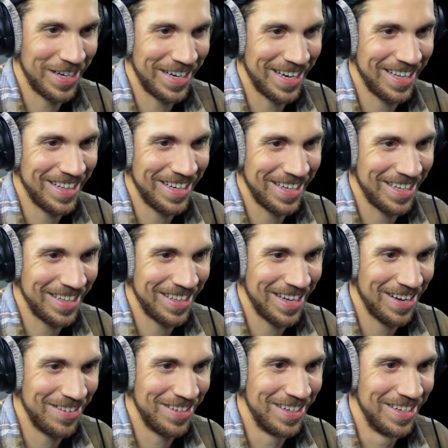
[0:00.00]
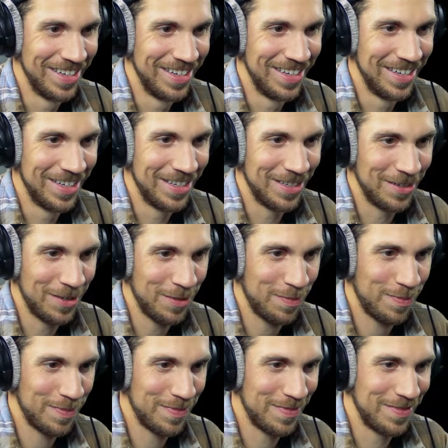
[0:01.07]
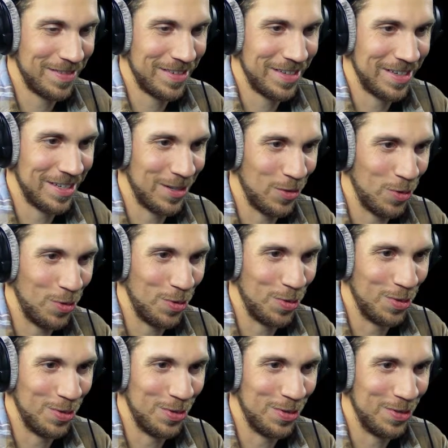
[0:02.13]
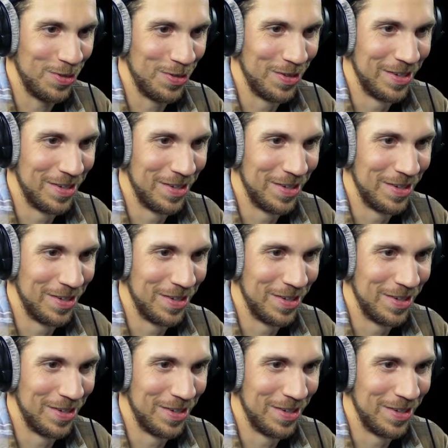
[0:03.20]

I got lucky at that one. Oh. Ooh.